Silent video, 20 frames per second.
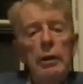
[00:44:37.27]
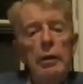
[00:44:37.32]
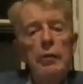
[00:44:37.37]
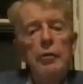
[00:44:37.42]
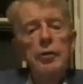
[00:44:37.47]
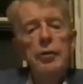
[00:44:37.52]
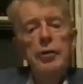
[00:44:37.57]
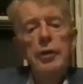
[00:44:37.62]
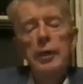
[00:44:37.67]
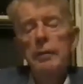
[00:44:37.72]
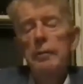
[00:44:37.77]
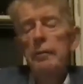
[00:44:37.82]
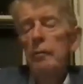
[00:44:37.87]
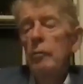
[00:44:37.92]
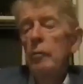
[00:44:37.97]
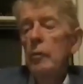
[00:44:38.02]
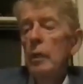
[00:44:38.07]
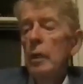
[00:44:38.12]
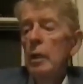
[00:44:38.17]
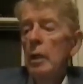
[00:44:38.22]
interesting,
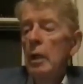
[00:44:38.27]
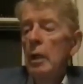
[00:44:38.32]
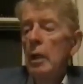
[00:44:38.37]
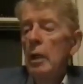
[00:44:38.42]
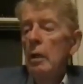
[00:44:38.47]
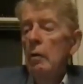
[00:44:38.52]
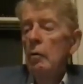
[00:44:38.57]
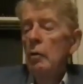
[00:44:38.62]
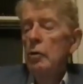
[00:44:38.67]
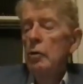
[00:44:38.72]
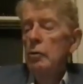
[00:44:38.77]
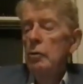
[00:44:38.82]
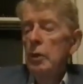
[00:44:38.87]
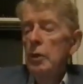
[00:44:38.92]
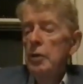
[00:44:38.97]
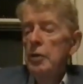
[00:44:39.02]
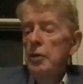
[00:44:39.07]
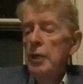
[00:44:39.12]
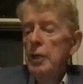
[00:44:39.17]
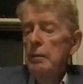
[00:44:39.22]
which
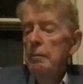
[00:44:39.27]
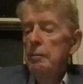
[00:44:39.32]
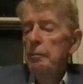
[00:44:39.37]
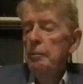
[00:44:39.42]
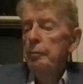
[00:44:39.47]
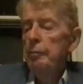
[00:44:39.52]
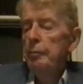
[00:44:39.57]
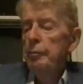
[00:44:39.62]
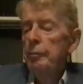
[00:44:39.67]
was that